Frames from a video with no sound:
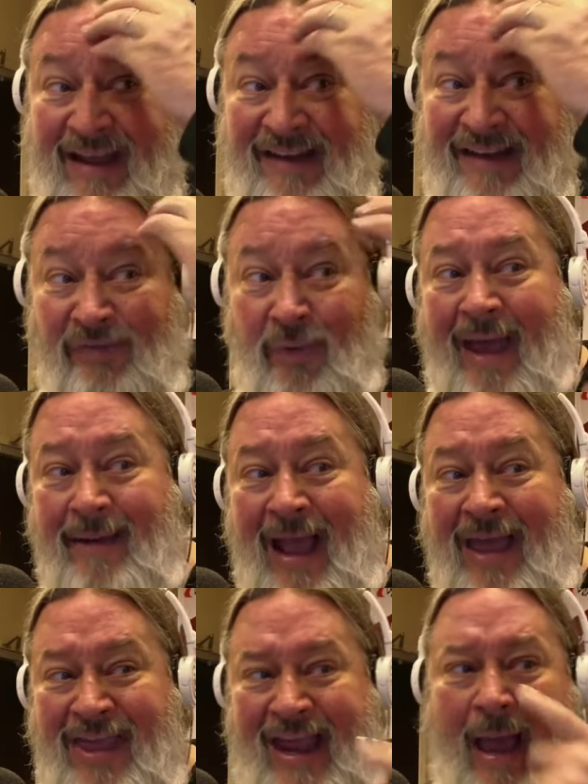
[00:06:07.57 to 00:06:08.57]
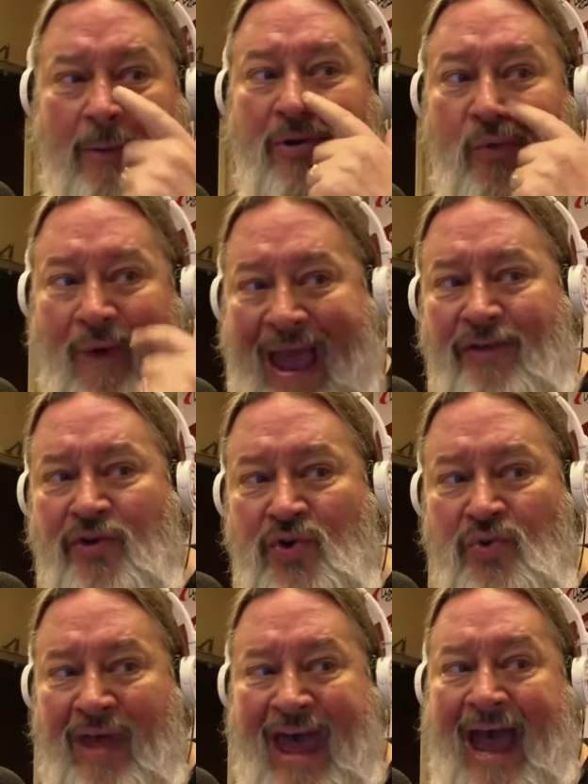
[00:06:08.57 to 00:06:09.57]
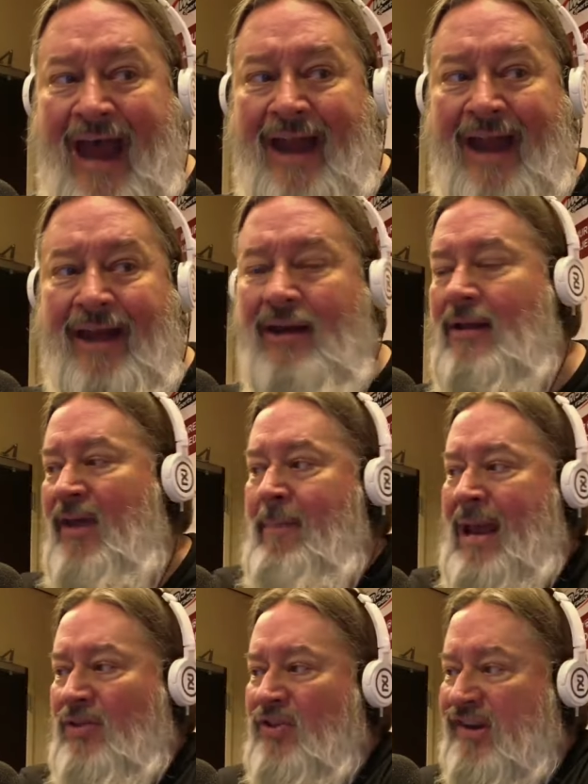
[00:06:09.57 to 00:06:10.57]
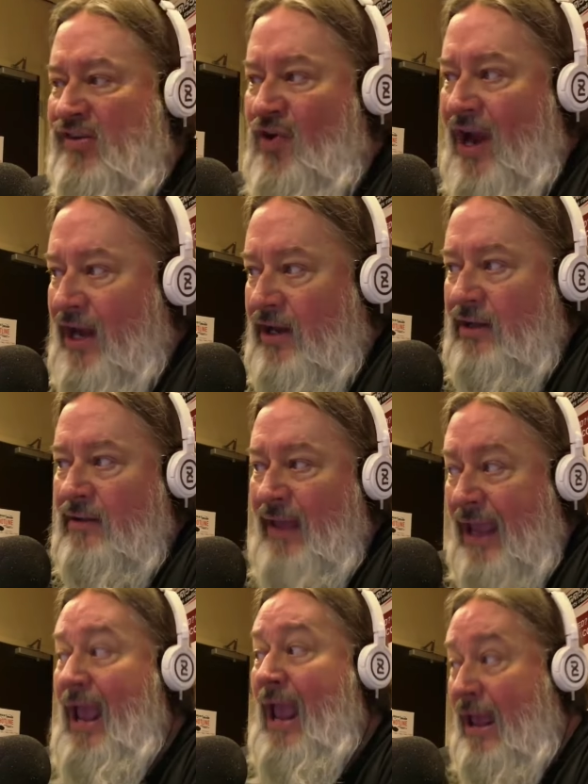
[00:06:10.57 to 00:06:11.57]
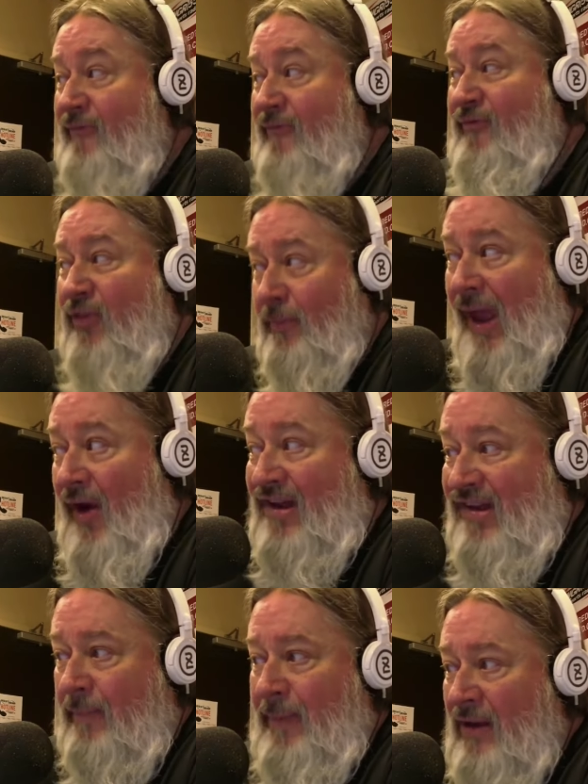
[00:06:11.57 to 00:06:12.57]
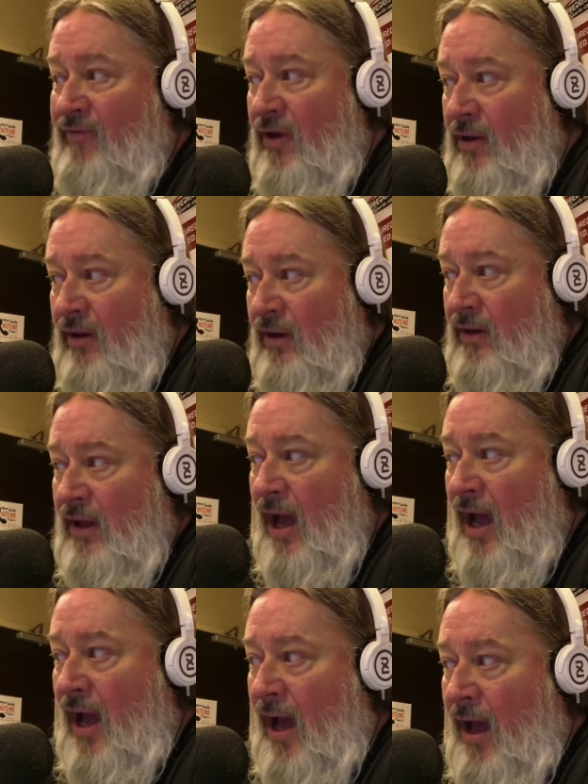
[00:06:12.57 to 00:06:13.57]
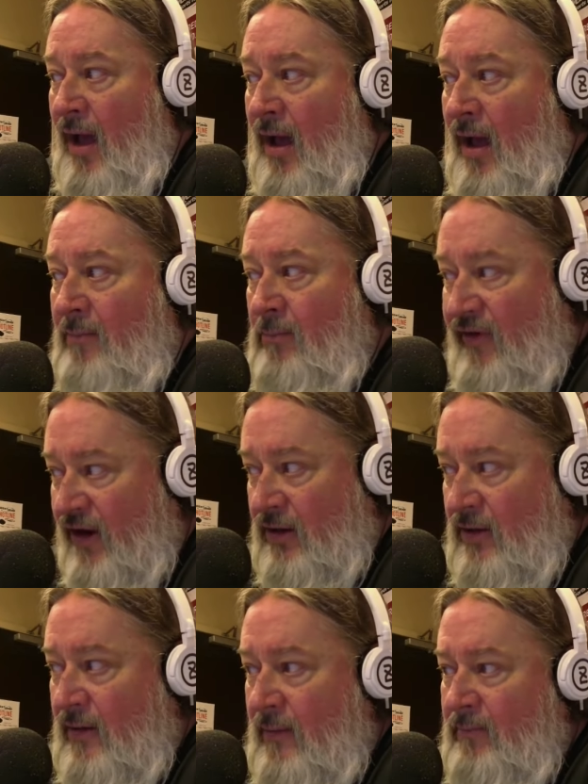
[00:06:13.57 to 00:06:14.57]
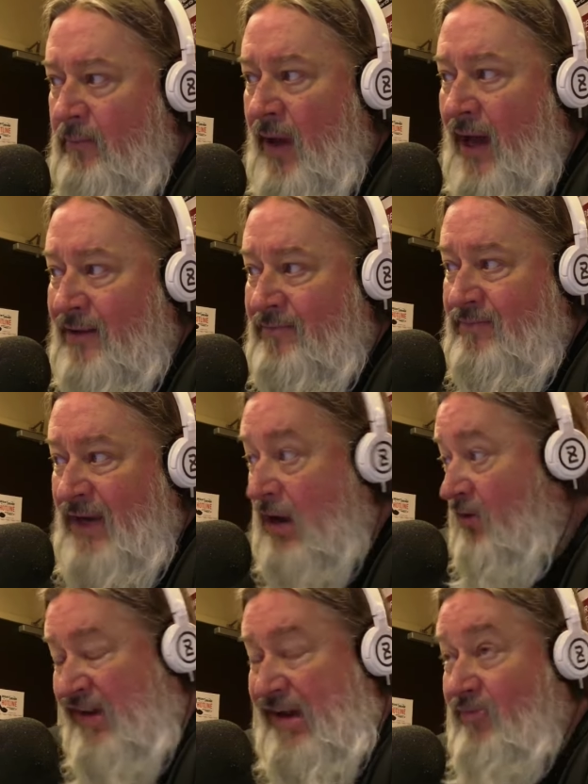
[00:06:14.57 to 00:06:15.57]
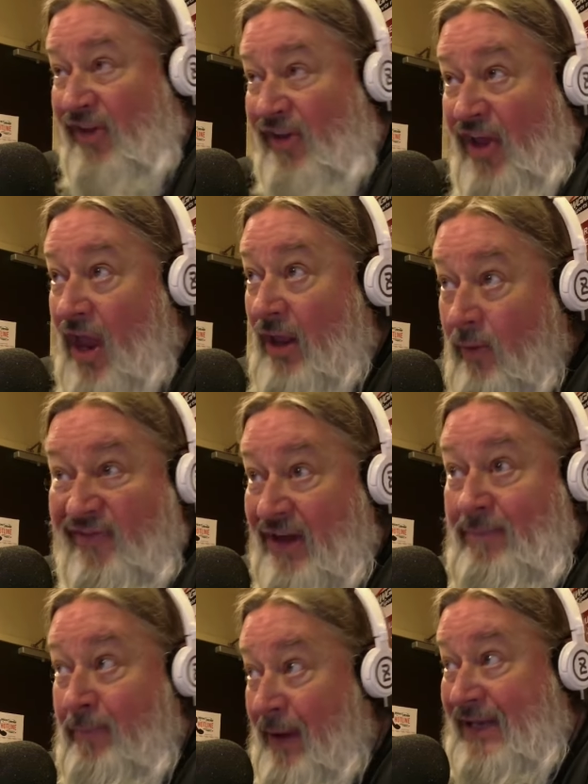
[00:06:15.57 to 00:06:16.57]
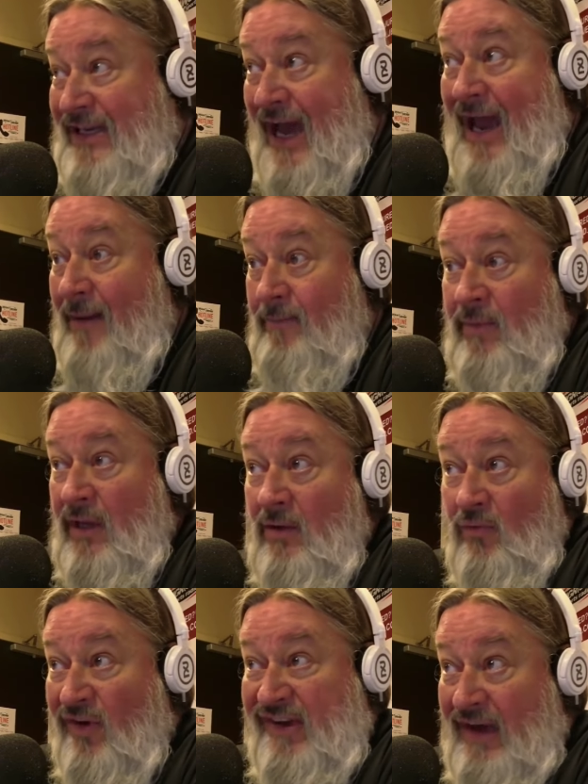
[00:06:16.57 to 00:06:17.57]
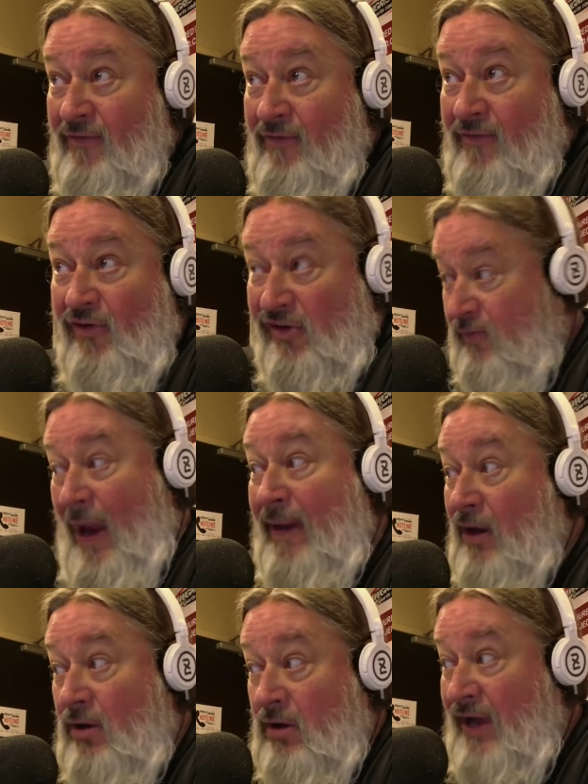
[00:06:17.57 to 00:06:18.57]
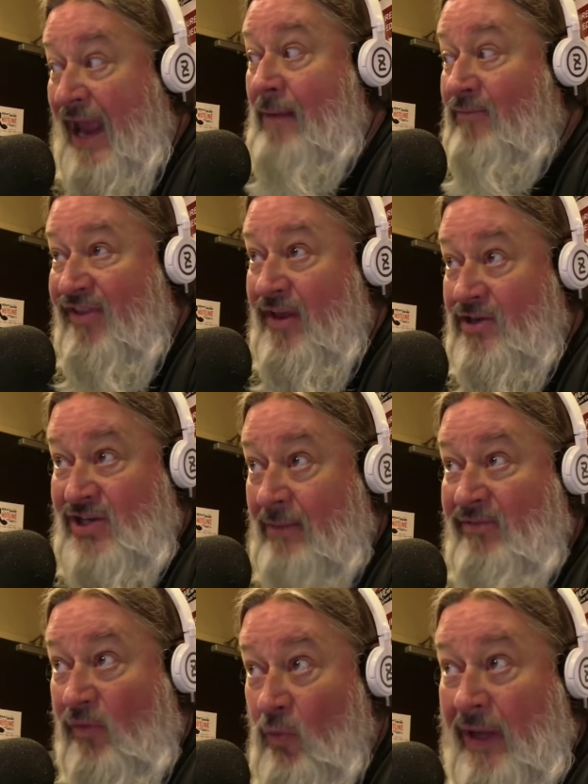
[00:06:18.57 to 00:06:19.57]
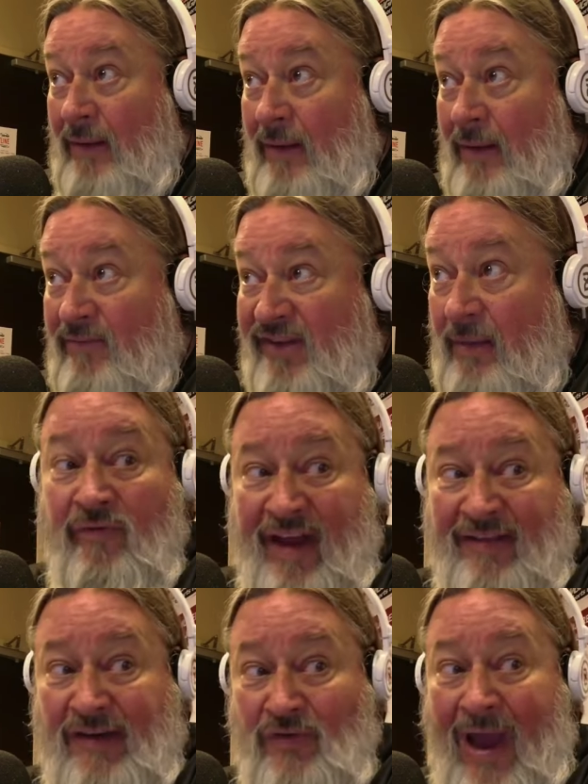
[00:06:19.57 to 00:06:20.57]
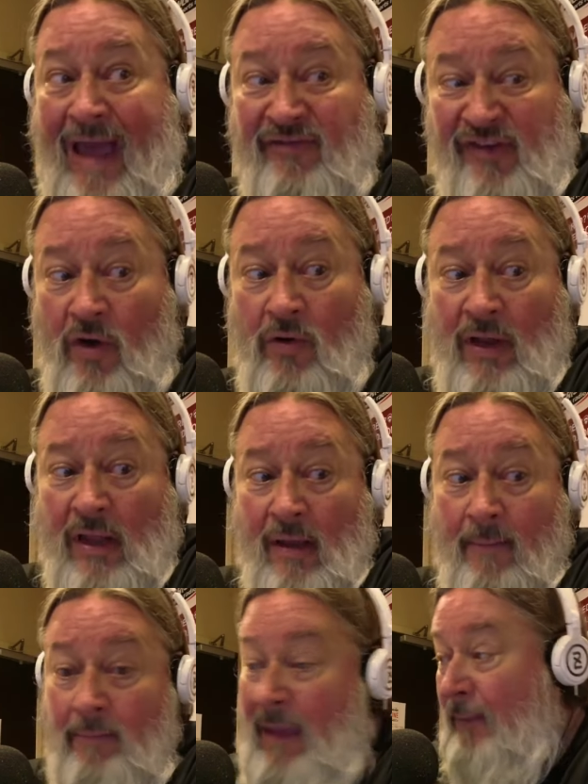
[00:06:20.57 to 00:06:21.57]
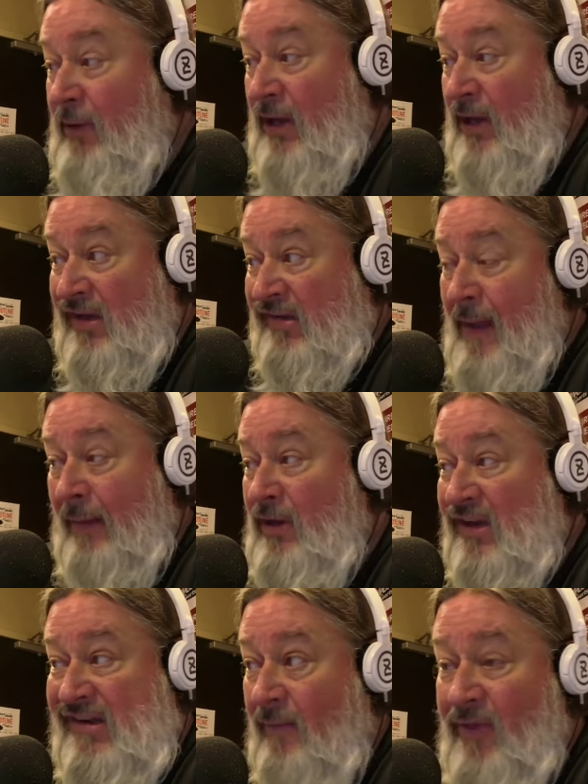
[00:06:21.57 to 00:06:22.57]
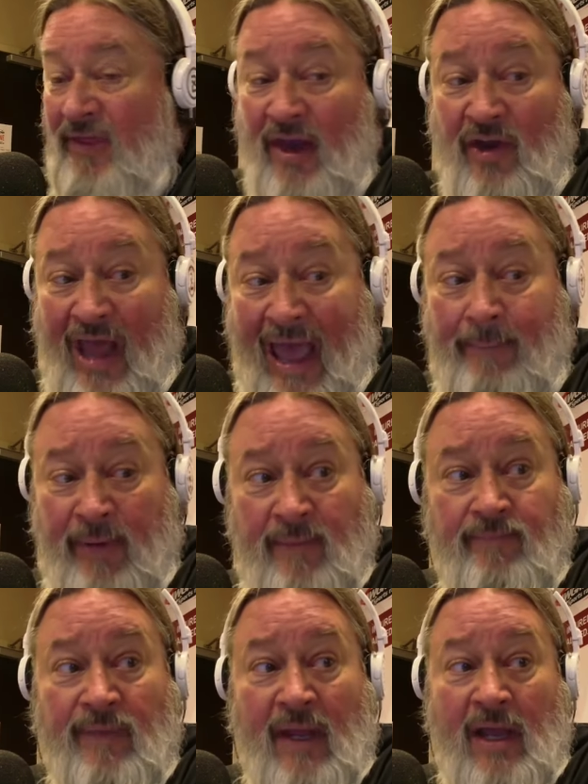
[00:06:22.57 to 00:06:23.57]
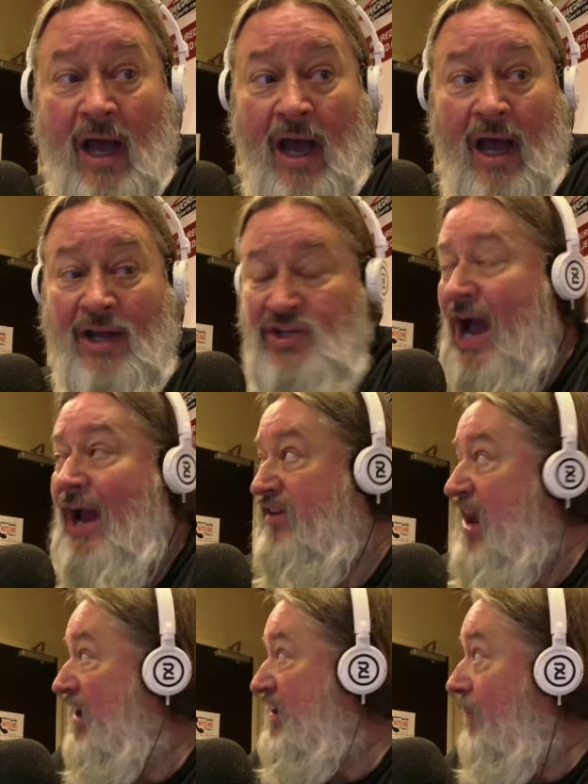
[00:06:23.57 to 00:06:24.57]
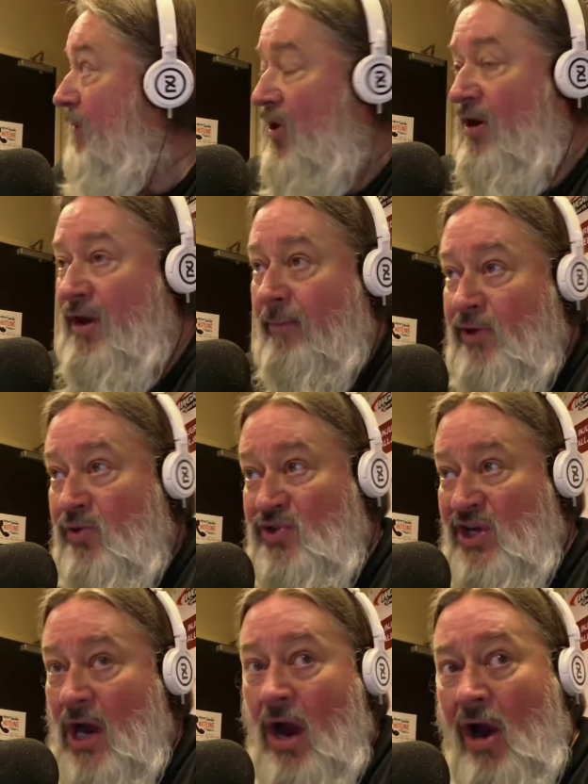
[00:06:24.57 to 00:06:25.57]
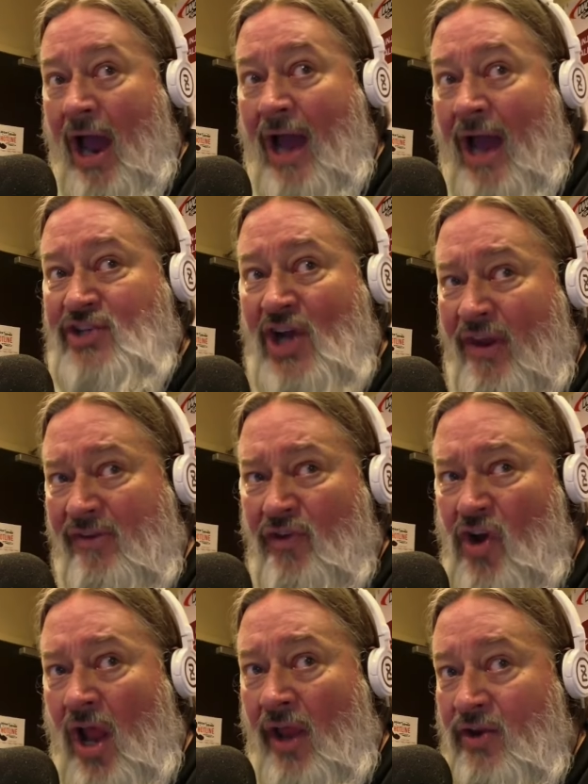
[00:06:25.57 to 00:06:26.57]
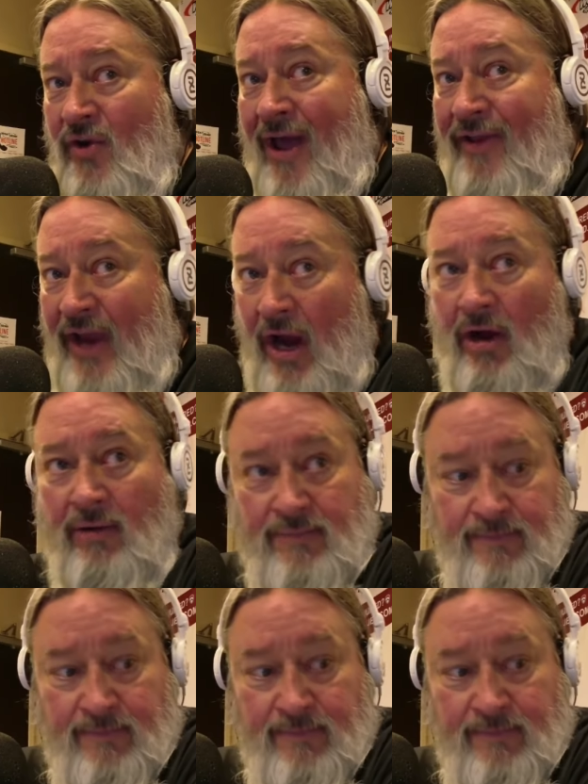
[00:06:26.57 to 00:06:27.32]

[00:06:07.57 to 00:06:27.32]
it's what I think I would rather do that than make this trade if the player ends up even moving. But, it seems likely. We've seen big-time receivers, way bigger names than Jameson Williams, get moved at the draft, so maybe it's something that could happen. John is next up here on WGR. Hi, John. Thanks for calling. You're on the air.